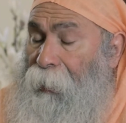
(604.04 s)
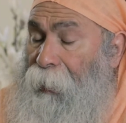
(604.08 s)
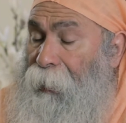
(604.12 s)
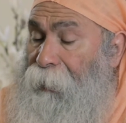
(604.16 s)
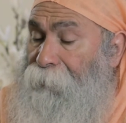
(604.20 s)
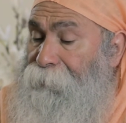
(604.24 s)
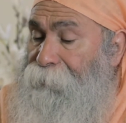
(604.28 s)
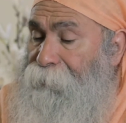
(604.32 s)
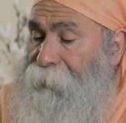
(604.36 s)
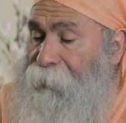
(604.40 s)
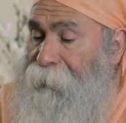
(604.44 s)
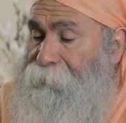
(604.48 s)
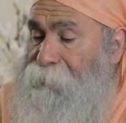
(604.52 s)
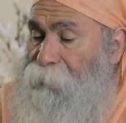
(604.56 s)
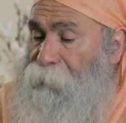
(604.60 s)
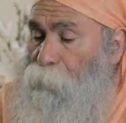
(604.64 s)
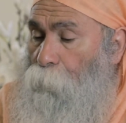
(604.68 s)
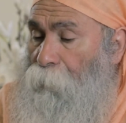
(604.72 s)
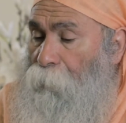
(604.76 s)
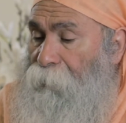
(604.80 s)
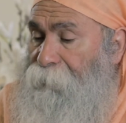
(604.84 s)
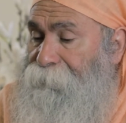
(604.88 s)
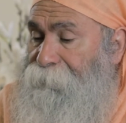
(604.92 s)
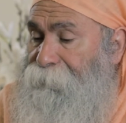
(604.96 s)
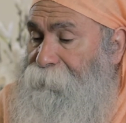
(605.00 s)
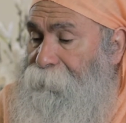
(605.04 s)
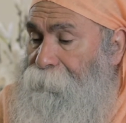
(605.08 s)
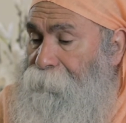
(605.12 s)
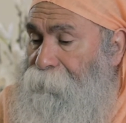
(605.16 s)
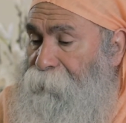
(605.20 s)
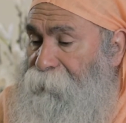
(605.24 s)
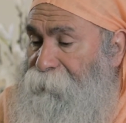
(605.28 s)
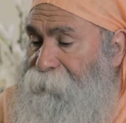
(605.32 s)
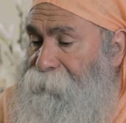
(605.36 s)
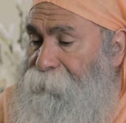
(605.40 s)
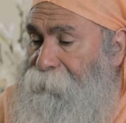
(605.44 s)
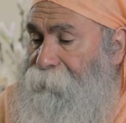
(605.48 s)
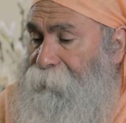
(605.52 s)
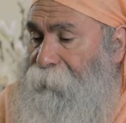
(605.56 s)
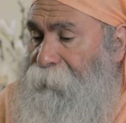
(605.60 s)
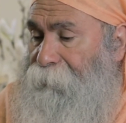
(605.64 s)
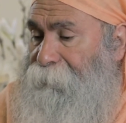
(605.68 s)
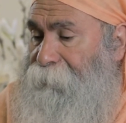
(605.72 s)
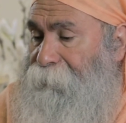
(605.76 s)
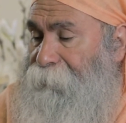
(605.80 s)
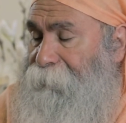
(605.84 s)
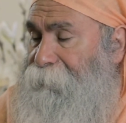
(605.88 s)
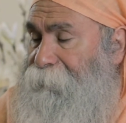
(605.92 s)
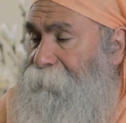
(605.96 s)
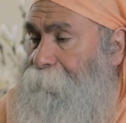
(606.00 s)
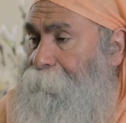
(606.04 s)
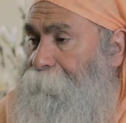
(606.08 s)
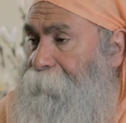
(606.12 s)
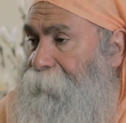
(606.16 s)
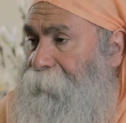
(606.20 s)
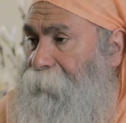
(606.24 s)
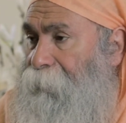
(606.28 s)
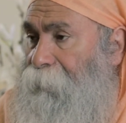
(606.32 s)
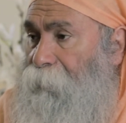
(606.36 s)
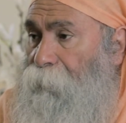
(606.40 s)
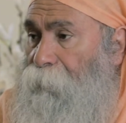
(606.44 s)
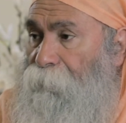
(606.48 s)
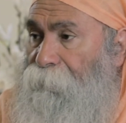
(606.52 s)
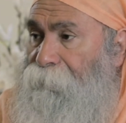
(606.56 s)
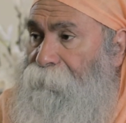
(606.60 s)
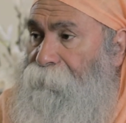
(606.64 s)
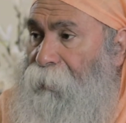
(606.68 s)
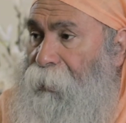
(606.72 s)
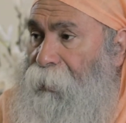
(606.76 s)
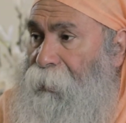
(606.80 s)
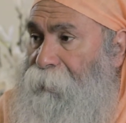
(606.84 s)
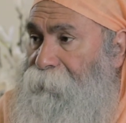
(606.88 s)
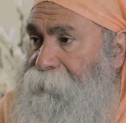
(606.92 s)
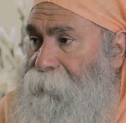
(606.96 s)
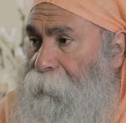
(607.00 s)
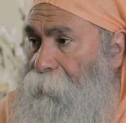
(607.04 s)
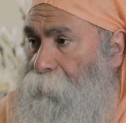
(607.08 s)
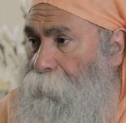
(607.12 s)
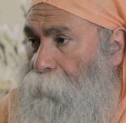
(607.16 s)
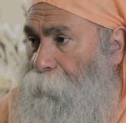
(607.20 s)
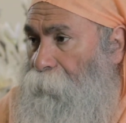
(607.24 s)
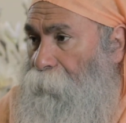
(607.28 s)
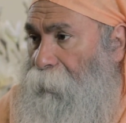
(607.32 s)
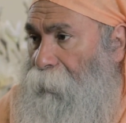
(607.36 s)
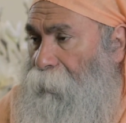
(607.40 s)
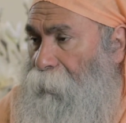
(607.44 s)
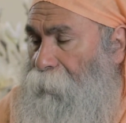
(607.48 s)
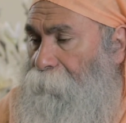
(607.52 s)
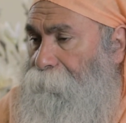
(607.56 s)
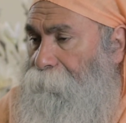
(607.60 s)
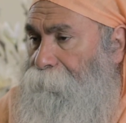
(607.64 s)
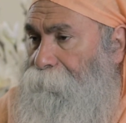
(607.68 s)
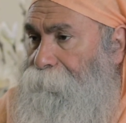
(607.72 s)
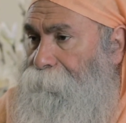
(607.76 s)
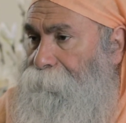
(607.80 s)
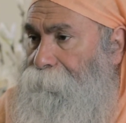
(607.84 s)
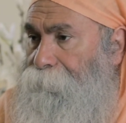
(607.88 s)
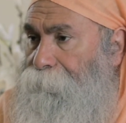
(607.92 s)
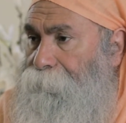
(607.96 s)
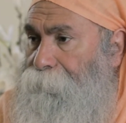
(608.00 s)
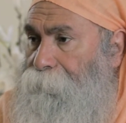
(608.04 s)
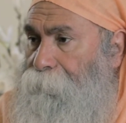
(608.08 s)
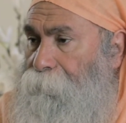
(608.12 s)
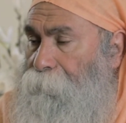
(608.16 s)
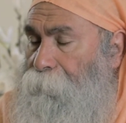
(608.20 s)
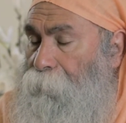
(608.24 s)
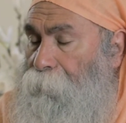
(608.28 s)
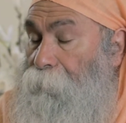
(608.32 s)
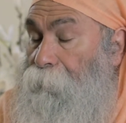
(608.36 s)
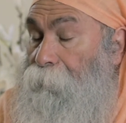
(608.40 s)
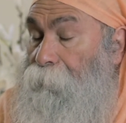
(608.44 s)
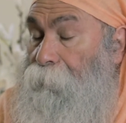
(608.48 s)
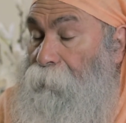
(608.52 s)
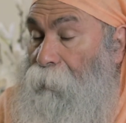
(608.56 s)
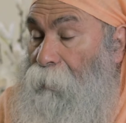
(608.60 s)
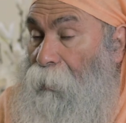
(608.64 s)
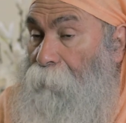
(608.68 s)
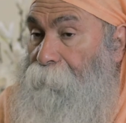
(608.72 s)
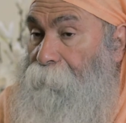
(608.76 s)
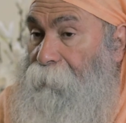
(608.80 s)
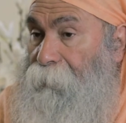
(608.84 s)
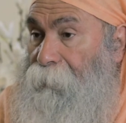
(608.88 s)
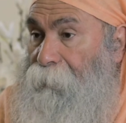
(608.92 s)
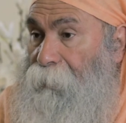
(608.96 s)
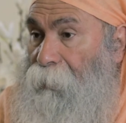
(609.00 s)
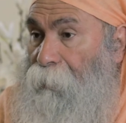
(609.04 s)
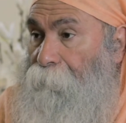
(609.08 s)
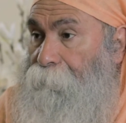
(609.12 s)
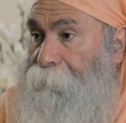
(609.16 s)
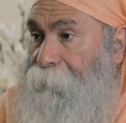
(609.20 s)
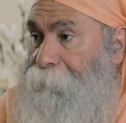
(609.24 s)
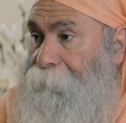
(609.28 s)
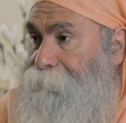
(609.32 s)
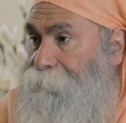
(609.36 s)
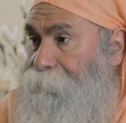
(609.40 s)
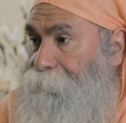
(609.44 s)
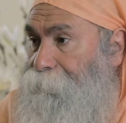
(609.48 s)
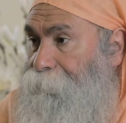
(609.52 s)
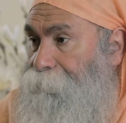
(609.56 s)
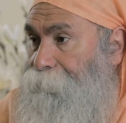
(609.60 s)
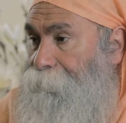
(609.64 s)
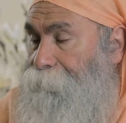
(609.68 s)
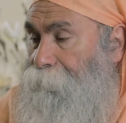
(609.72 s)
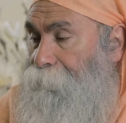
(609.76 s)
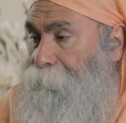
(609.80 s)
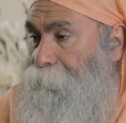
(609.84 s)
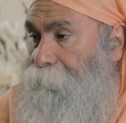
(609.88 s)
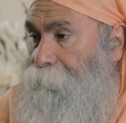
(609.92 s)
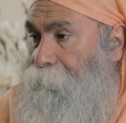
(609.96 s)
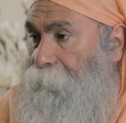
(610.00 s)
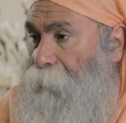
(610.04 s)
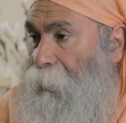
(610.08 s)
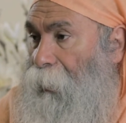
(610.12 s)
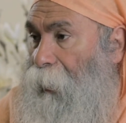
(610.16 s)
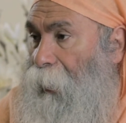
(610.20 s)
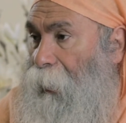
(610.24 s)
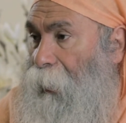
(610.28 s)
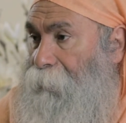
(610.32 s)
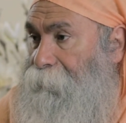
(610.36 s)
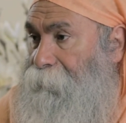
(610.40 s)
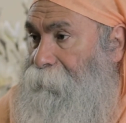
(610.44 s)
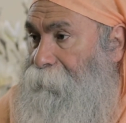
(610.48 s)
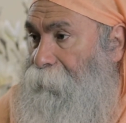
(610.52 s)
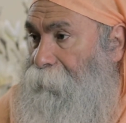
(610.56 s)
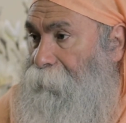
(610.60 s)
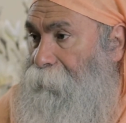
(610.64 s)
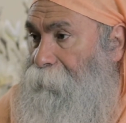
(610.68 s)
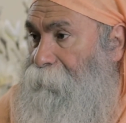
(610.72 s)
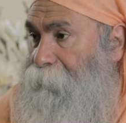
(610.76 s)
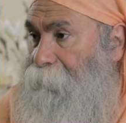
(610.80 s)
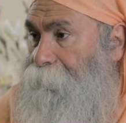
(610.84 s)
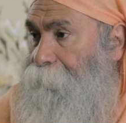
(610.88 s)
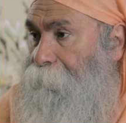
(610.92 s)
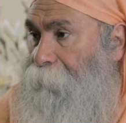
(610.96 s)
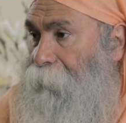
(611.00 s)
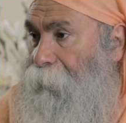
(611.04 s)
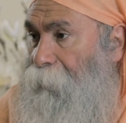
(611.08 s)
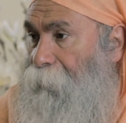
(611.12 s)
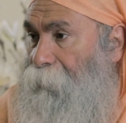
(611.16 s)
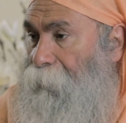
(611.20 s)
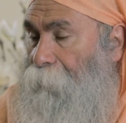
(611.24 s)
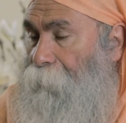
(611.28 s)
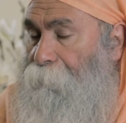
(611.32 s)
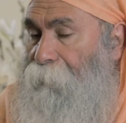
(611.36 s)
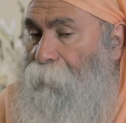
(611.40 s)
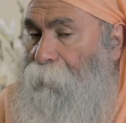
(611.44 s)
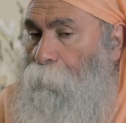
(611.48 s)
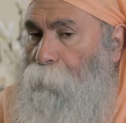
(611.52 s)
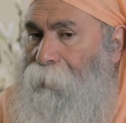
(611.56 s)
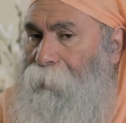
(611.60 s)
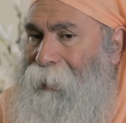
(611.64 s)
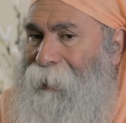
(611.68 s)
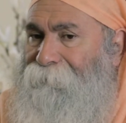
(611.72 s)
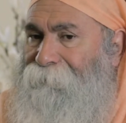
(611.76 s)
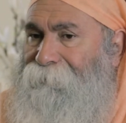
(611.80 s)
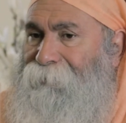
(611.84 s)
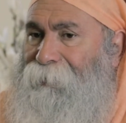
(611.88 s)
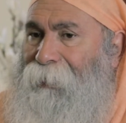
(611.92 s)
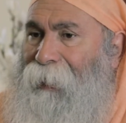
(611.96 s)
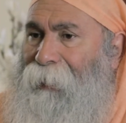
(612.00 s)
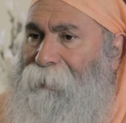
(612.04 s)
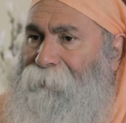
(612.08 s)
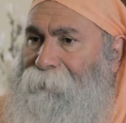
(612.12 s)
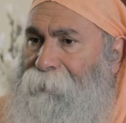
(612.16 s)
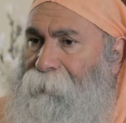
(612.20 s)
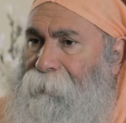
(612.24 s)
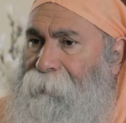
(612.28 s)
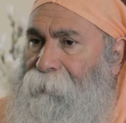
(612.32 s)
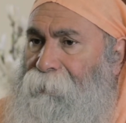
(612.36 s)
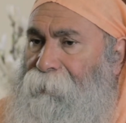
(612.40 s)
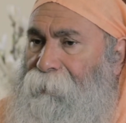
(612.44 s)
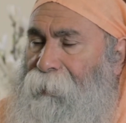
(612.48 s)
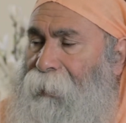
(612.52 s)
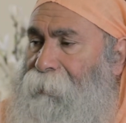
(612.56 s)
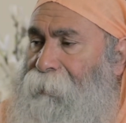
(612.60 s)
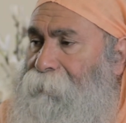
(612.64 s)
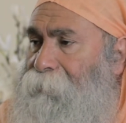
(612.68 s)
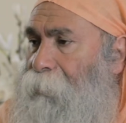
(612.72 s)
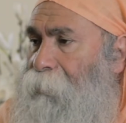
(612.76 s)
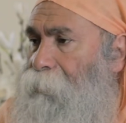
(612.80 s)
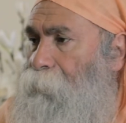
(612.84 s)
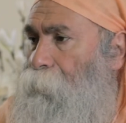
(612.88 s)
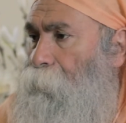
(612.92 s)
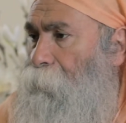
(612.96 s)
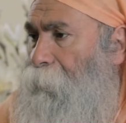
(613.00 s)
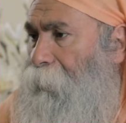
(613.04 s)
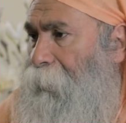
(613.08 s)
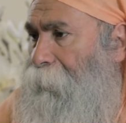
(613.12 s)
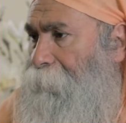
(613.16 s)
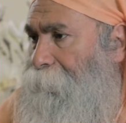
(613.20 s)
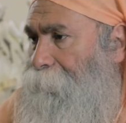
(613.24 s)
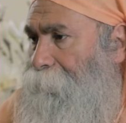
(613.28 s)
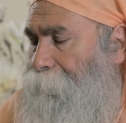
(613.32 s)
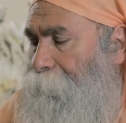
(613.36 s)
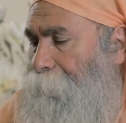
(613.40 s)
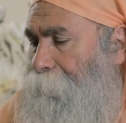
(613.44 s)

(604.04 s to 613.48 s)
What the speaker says: and that is one of the reasons that in the beginning of Raja Yoga, Yama Niyama, Asanas, Pranayama, we have the asana, the Hatha Yoga.